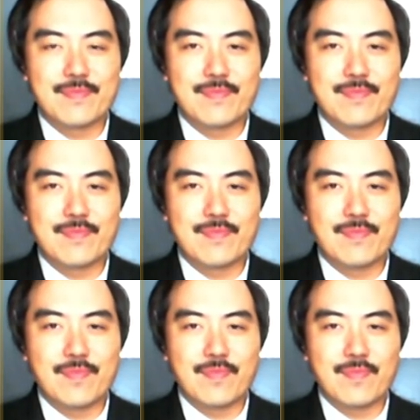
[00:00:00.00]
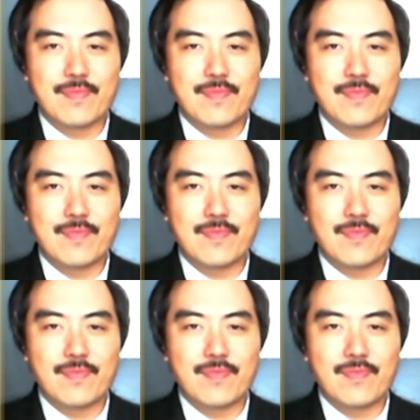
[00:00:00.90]

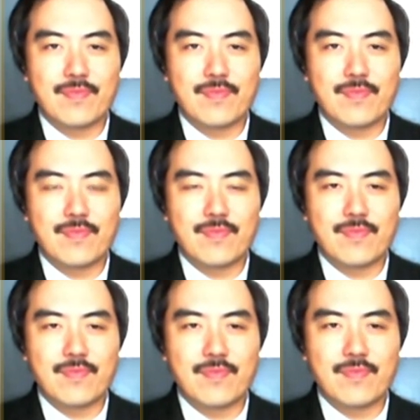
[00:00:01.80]
The person shown says nothing.